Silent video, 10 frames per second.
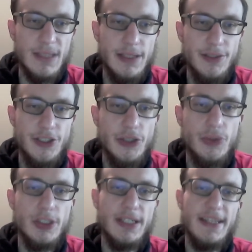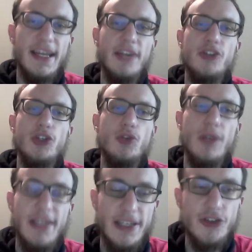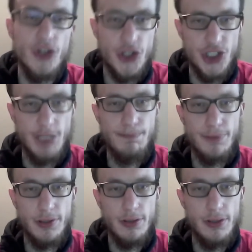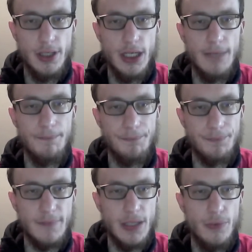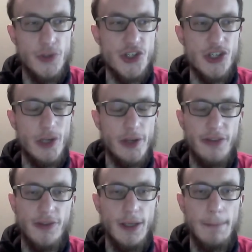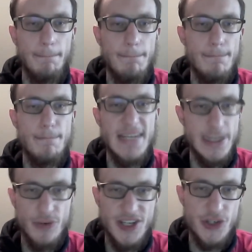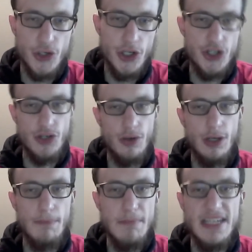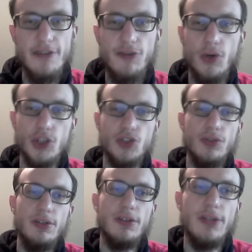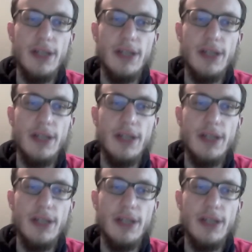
You can do an internship, which is known as a mini-research or mini-Forschung.